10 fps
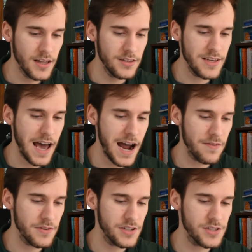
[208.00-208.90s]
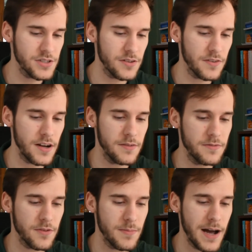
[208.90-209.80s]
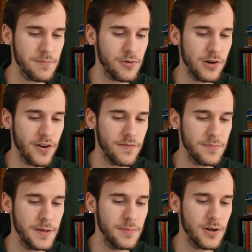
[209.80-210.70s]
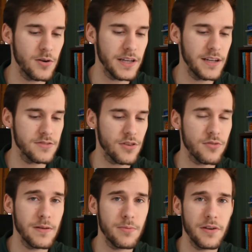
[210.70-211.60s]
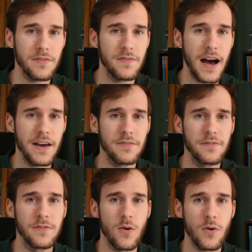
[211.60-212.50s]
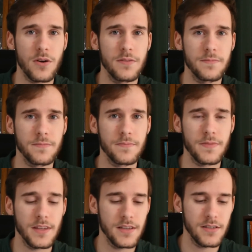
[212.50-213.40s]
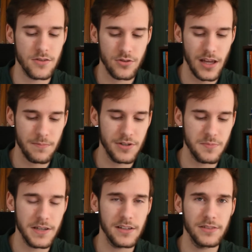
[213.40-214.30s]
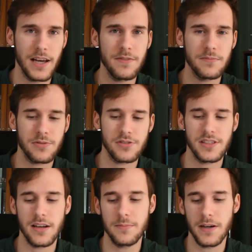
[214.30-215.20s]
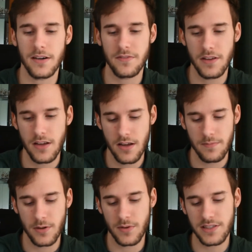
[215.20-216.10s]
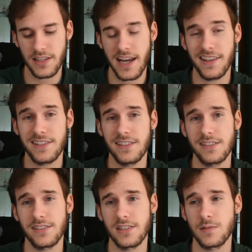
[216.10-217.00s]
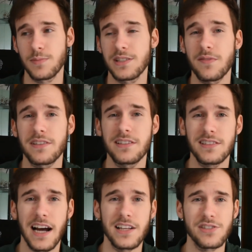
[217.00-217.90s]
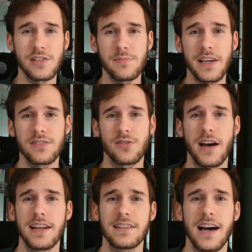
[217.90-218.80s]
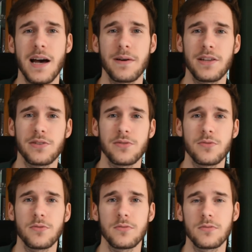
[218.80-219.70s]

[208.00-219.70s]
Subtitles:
The average for my program for people going in is a 3.54. So that puts me 11% above. But once again, this is specifically science GPA, so anytime I do,